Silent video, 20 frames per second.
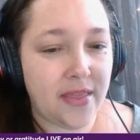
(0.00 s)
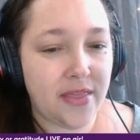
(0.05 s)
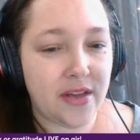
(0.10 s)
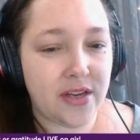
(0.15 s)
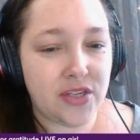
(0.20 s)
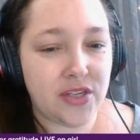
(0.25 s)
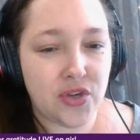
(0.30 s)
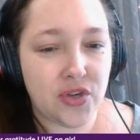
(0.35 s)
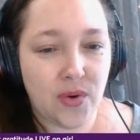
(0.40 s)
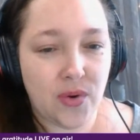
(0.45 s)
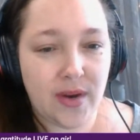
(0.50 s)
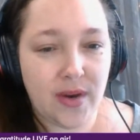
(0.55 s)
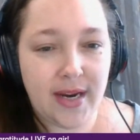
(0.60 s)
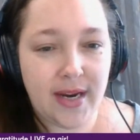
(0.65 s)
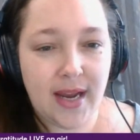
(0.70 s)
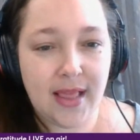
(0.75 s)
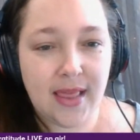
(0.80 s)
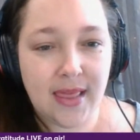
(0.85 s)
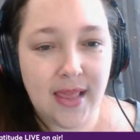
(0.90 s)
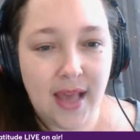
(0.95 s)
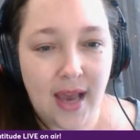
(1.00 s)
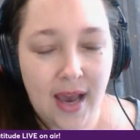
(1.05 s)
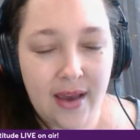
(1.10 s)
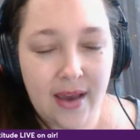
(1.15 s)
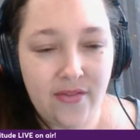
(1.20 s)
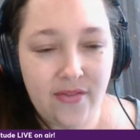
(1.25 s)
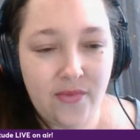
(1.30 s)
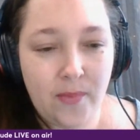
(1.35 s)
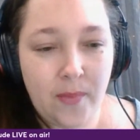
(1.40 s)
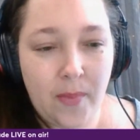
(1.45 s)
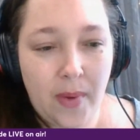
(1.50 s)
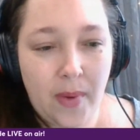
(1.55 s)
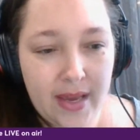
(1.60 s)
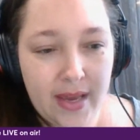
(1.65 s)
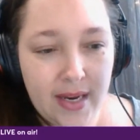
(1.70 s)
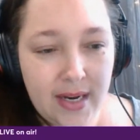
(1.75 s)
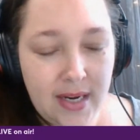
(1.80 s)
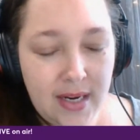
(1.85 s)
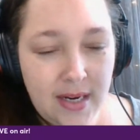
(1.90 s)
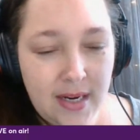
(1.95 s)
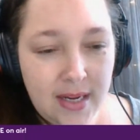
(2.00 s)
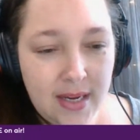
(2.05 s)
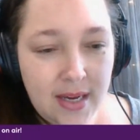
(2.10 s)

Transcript: the Join Live button.